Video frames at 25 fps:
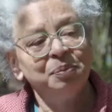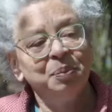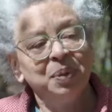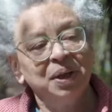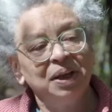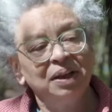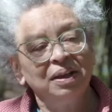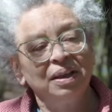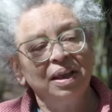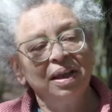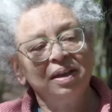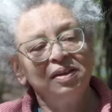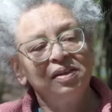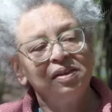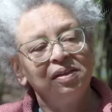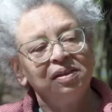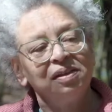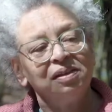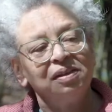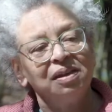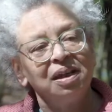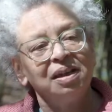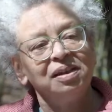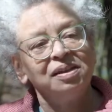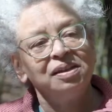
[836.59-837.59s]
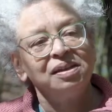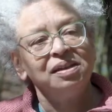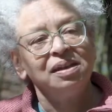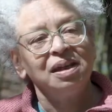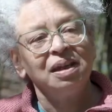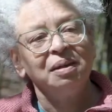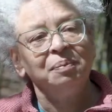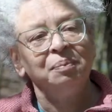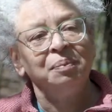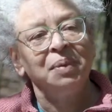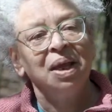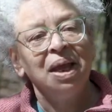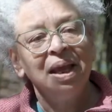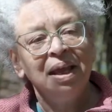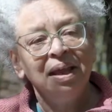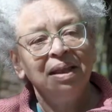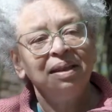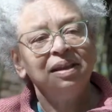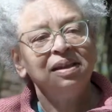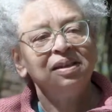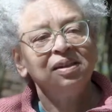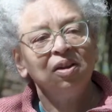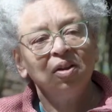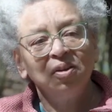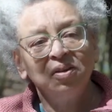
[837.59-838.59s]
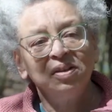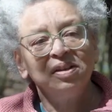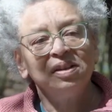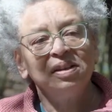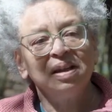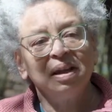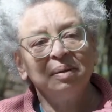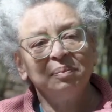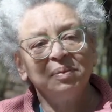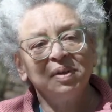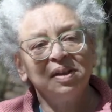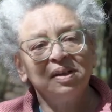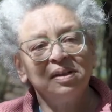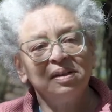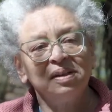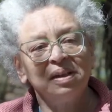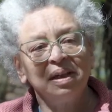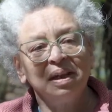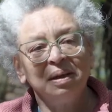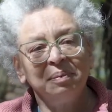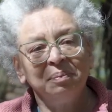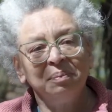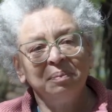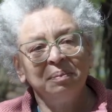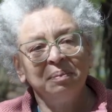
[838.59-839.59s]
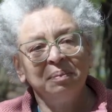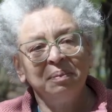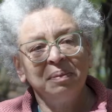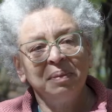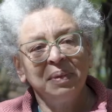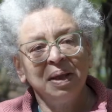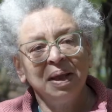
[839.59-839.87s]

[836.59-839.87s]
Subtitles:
but these concepts seem